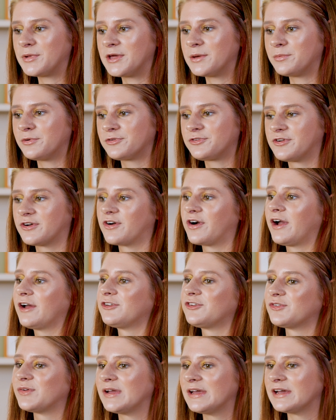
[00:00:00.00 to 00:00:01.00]
be able to
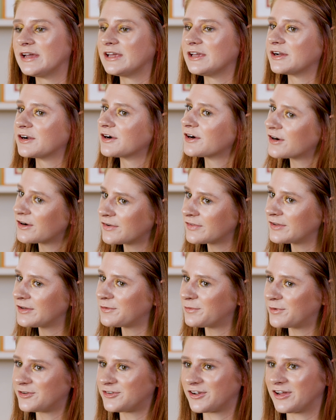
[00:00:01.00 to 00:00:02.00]
graduate a year
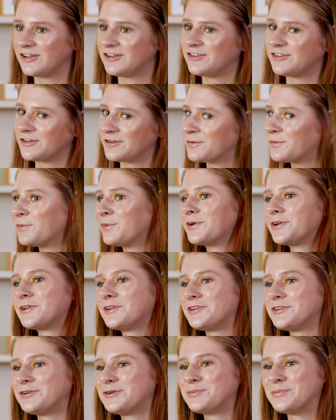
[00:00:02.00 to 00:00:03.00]
early, which I didn't want
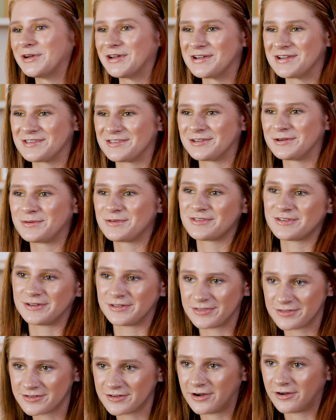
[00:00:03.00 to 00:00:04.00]
to do because I was
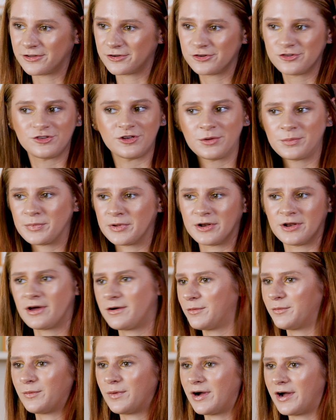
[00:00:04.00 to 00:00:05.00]
on scholarship and
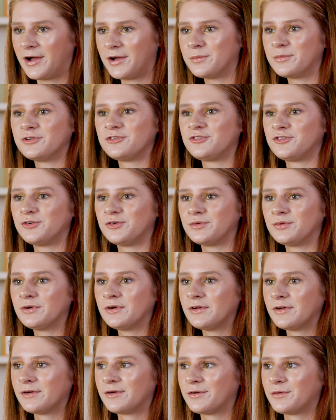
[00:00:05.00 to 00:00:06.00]
why would you
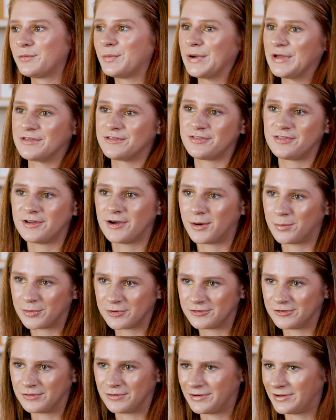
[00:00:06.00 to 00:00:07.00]
waste the
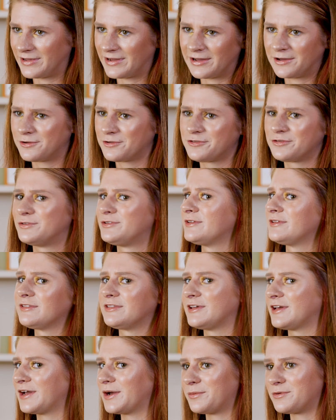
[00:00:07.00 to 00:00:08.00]
opportunity. I also
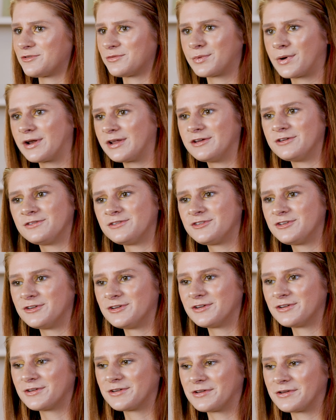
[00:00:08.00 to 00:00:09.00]
didn't think I was ready
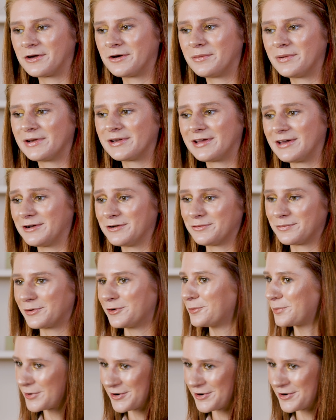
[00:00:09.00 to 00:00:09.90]
to go and get a real